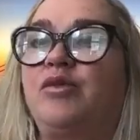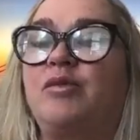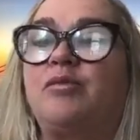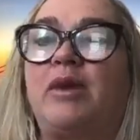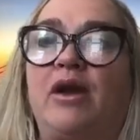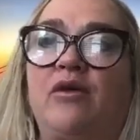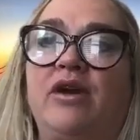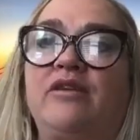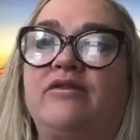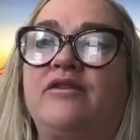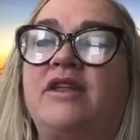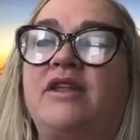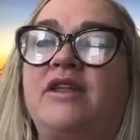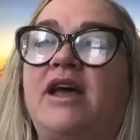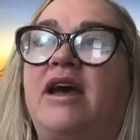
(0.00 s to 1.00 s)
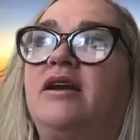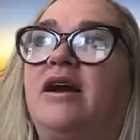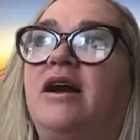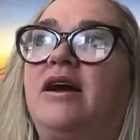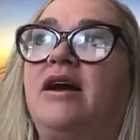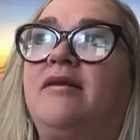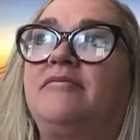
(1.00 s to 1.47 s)
preparing for that,
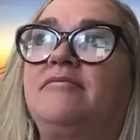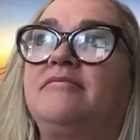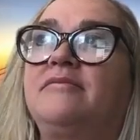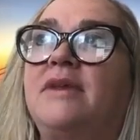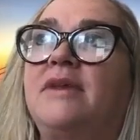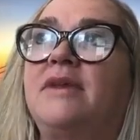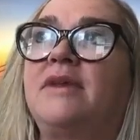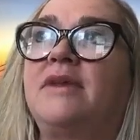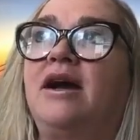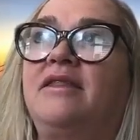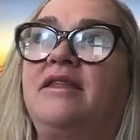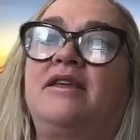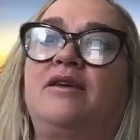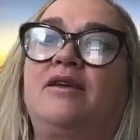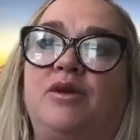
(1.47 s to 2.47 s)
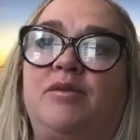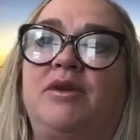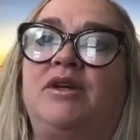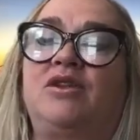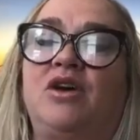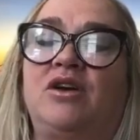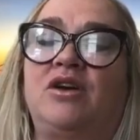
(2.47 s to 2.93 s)
I think it would
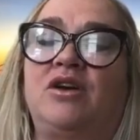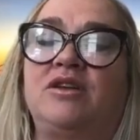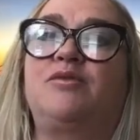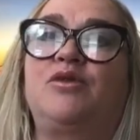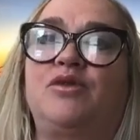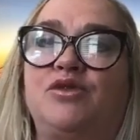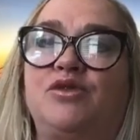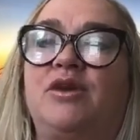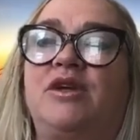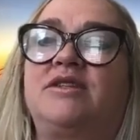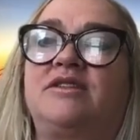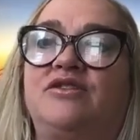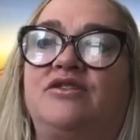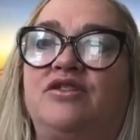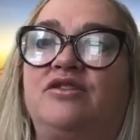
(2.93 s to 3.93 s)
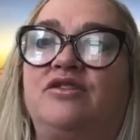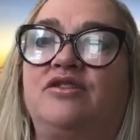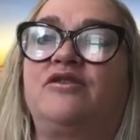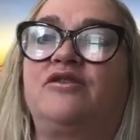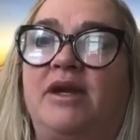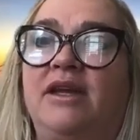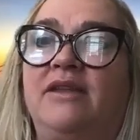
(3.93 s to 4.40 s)
have been a lot smoother transition
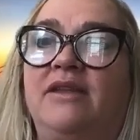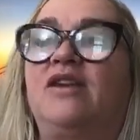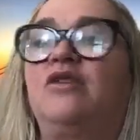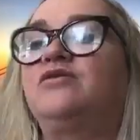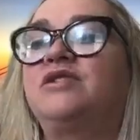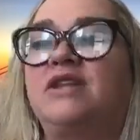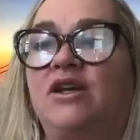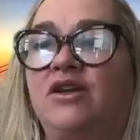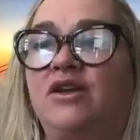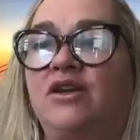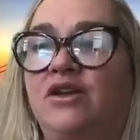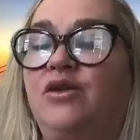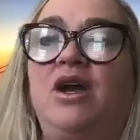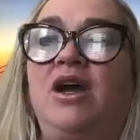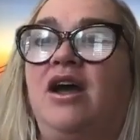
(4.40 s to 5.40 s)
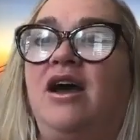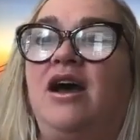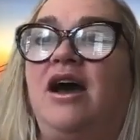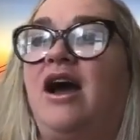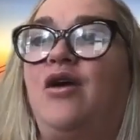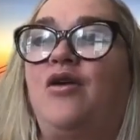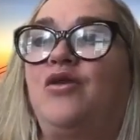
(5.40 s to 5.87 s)
for me. They don't tell you
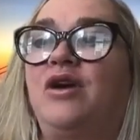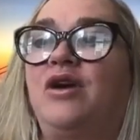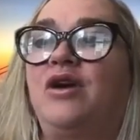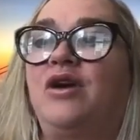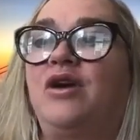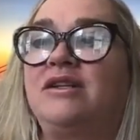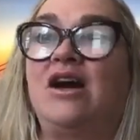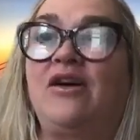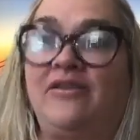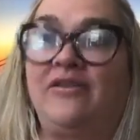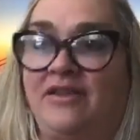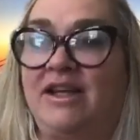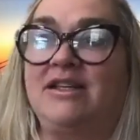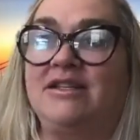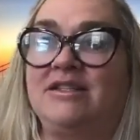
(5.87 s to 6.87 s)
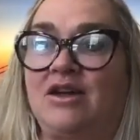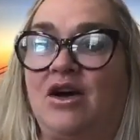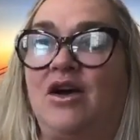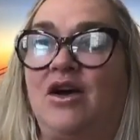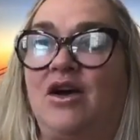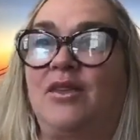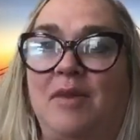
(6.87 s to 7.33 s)
how tough it is
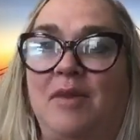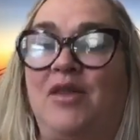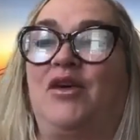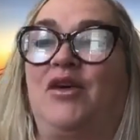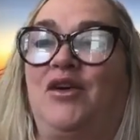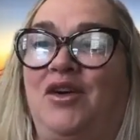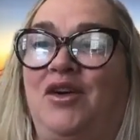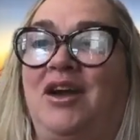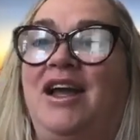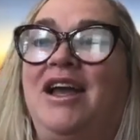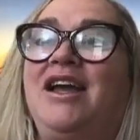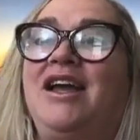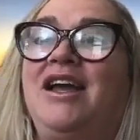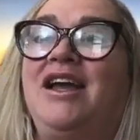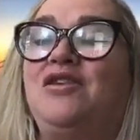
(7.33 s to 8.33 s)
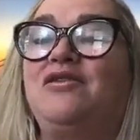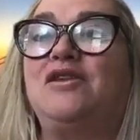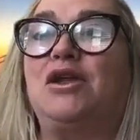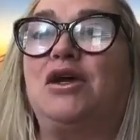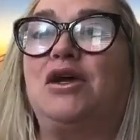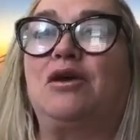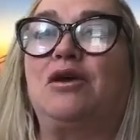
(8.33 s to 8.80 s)
on the mother. You
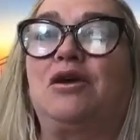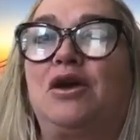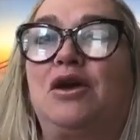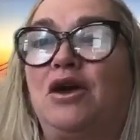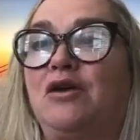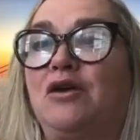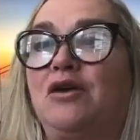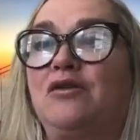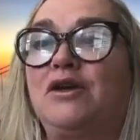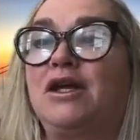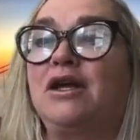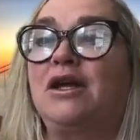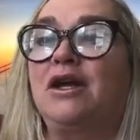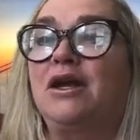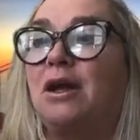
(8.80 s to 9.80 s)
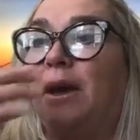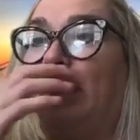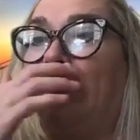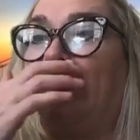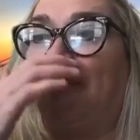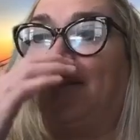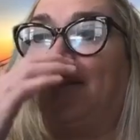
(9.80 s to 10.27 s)
feel like a feeding
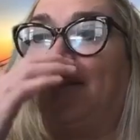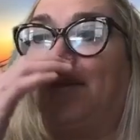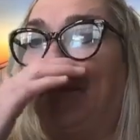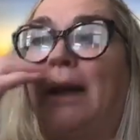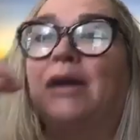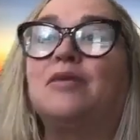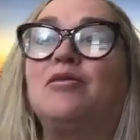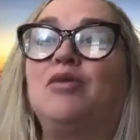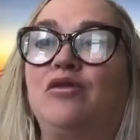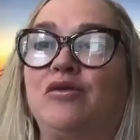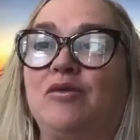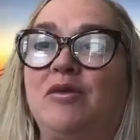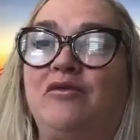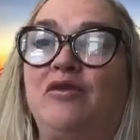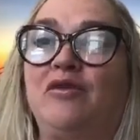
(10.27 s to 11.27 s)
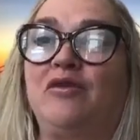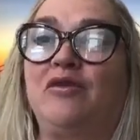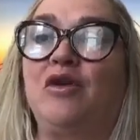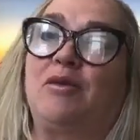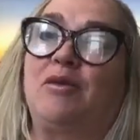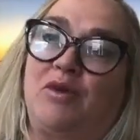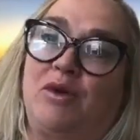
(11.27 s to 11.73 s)
animal from a
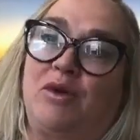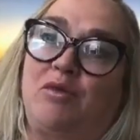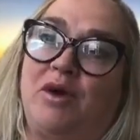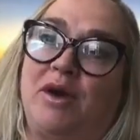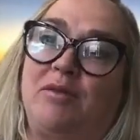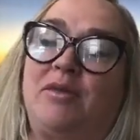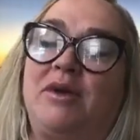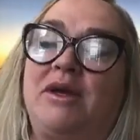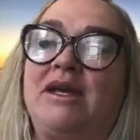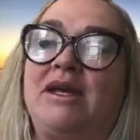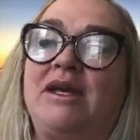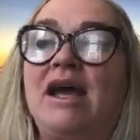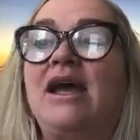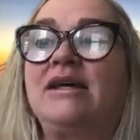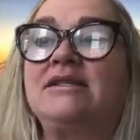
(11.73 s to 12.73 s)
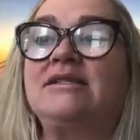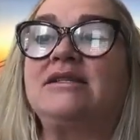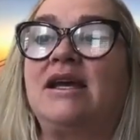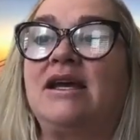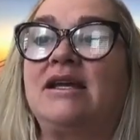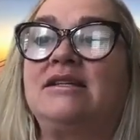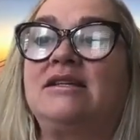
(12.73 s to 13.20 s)
farm at one point. But yeah,
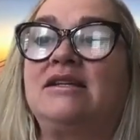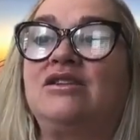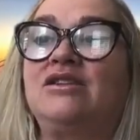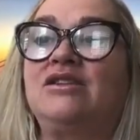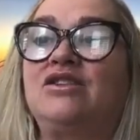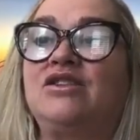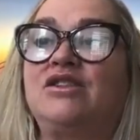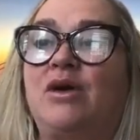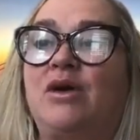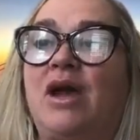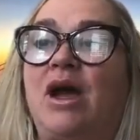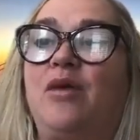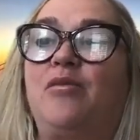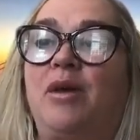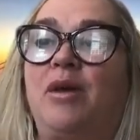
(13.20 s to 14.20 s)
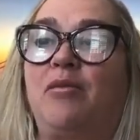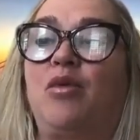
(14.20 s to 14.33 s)
and just about how